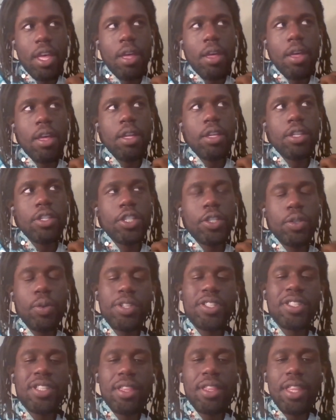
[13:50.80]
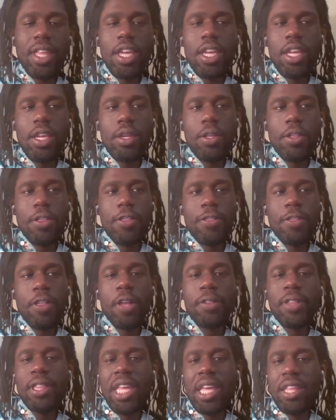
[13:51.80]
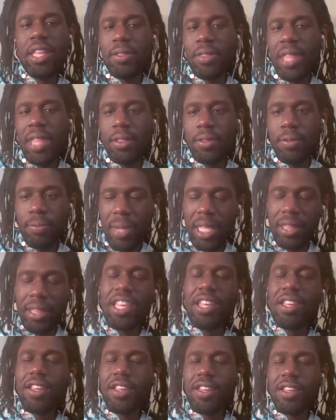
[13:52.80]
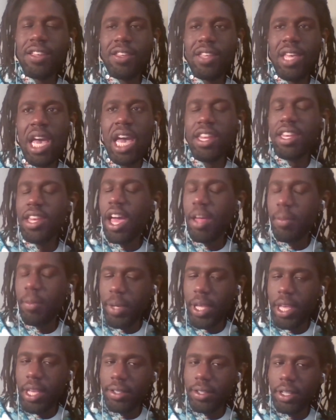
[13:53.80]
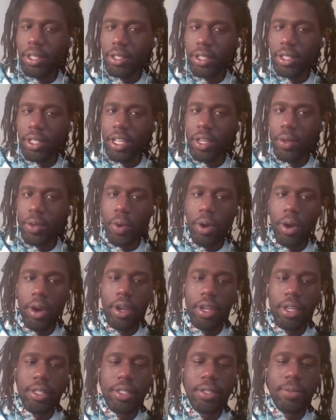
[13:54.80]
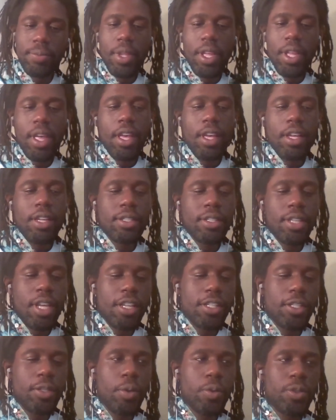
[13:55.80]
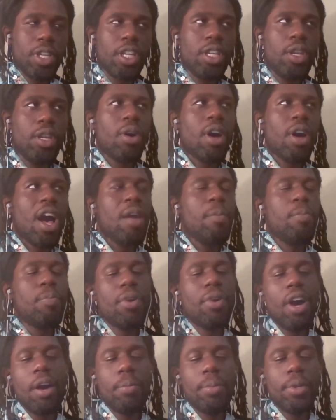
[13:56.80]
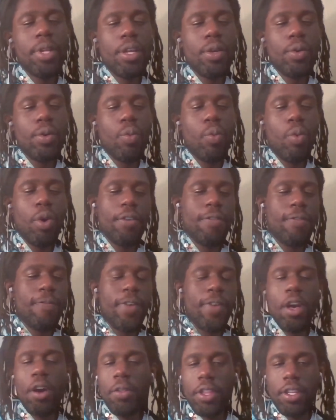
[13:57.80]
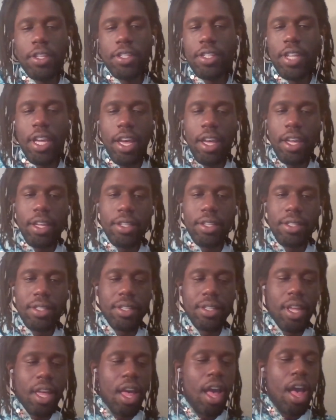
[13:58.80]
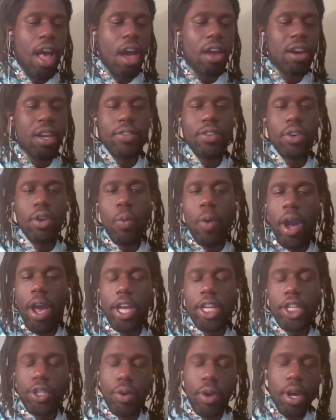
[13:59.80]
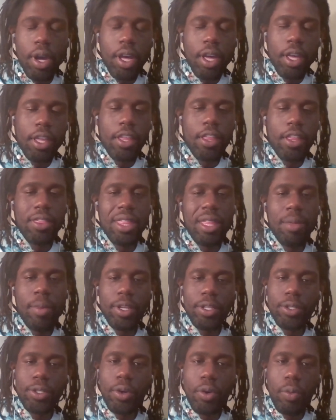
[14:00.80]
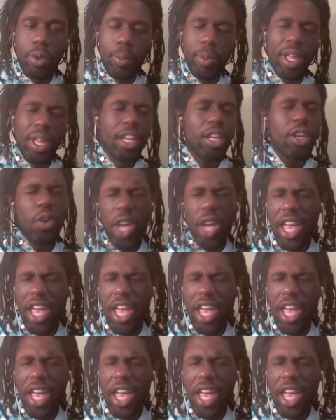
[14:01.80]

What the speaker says: students that they thought that they could not be, essentially. Whereas say a student was like, you know what, I probably would fail this test, I don't even know why I tried. The mentor would be like, hey,